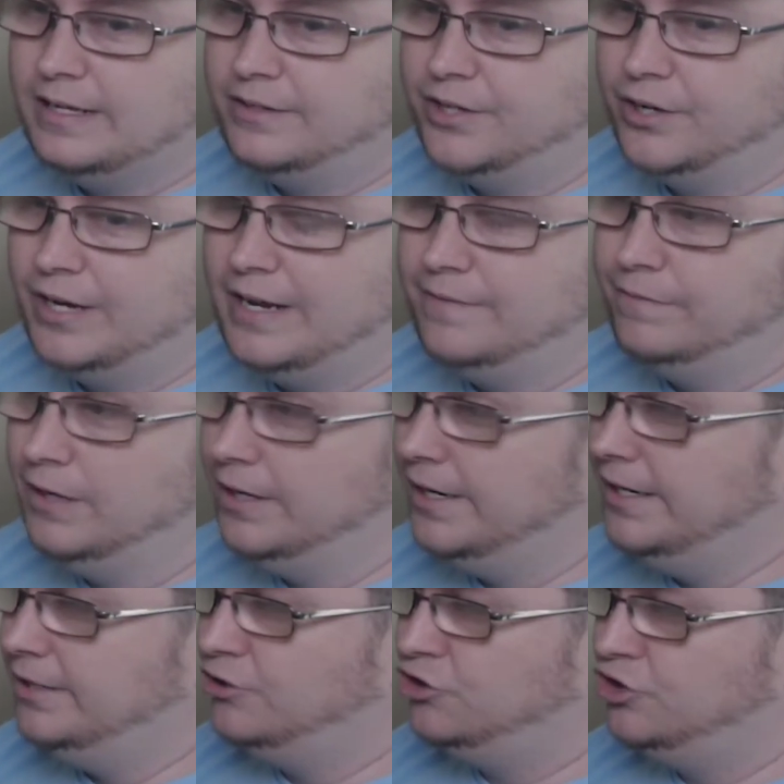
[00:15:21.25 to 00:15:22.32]
They're a
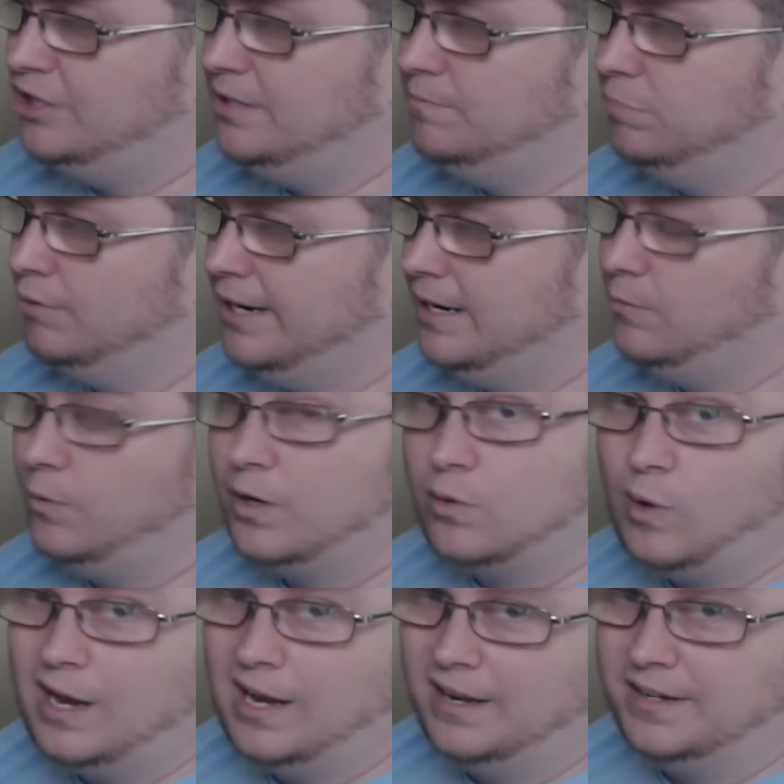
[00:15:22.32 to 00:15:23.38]
very cheap brand with
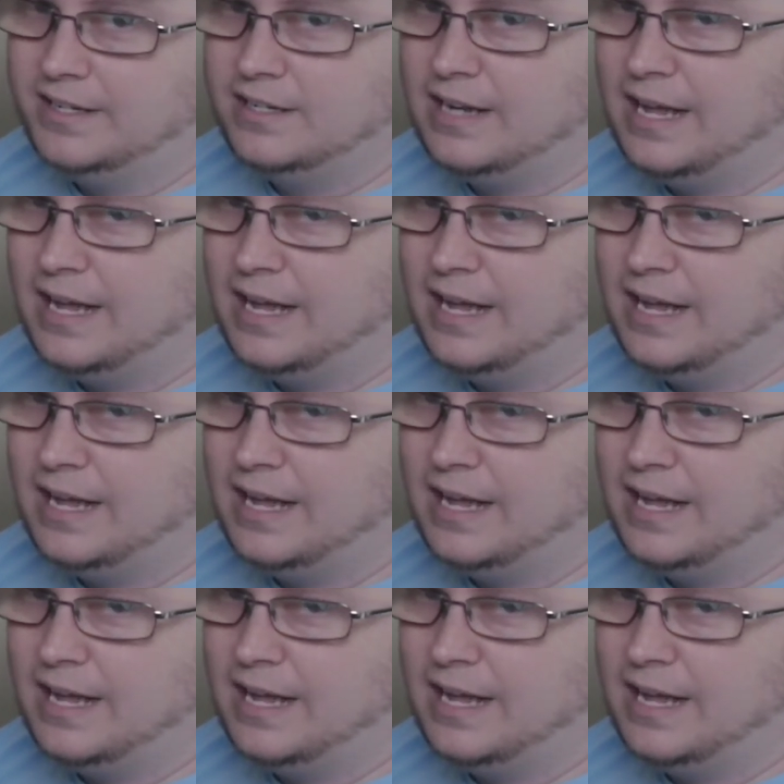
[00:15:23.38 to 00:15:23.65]
quality.